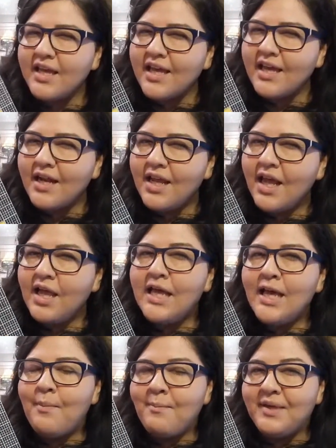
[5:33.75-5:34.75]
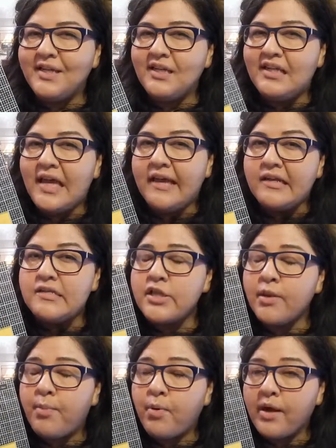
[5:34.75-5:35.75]
it, but getting to
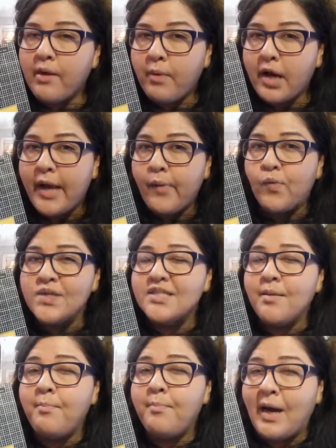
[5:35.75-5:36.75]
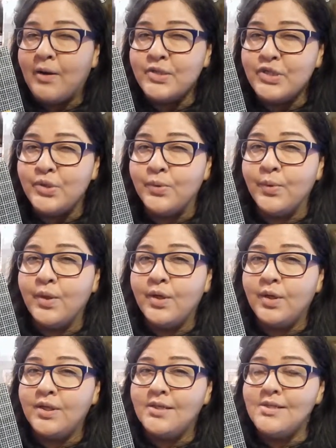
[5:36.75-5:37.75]
the point where I was about to
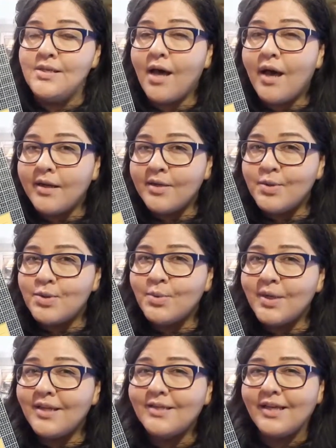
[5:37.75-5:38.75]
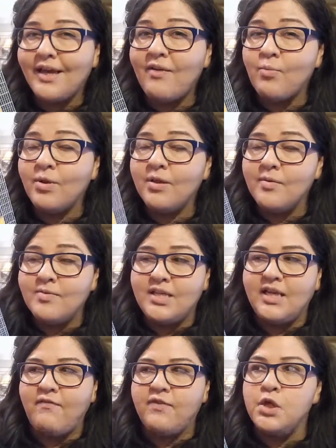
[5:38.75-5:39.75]
not enjoy it. Like I really, it was
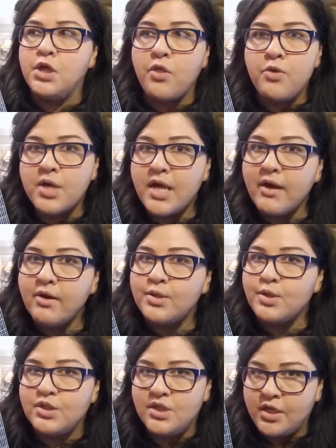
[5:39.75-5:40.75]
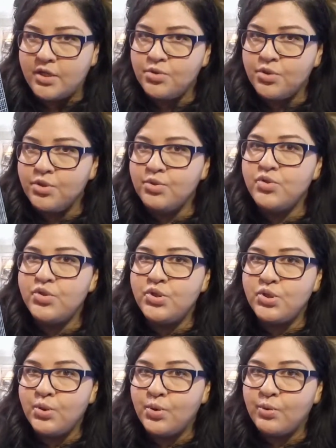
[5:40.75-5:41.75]
like, if another character is not introduced
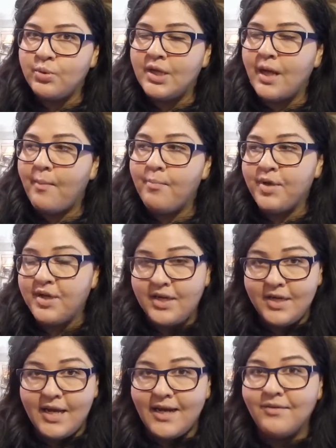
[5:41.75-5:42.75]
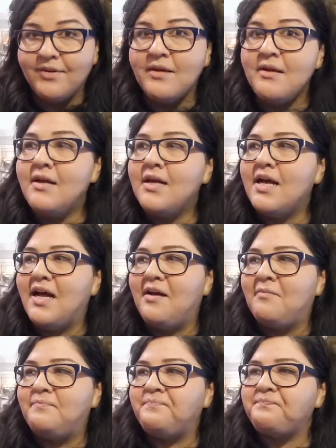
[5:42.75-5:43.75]
soon, I'm putting it down.
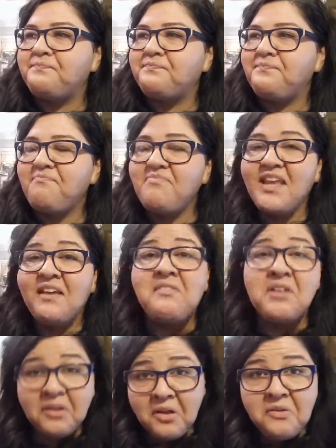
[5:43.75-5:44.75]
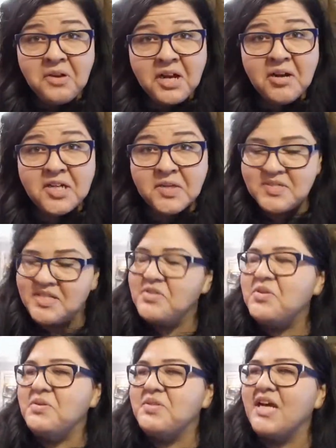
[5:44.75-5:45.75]
Um, and then another character was
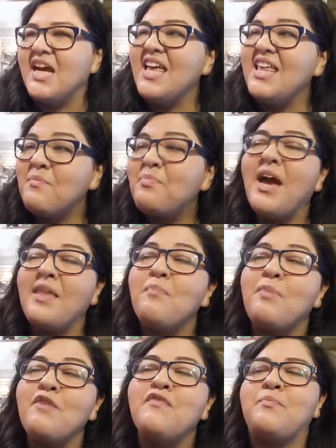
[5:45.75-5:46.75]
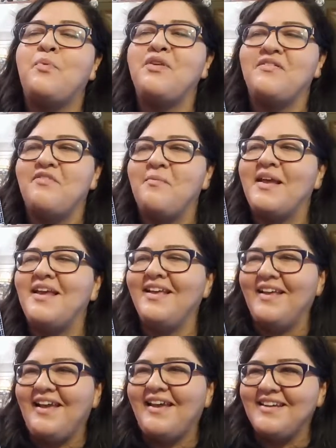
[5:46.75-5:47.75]
introduced, like it, at the perfect point for me.
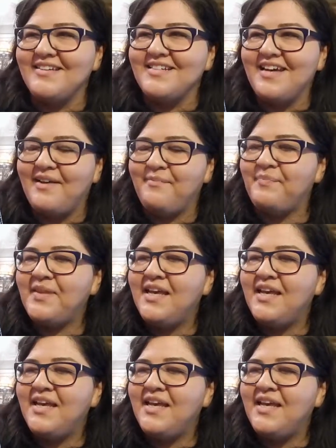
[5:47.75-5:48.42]
And um,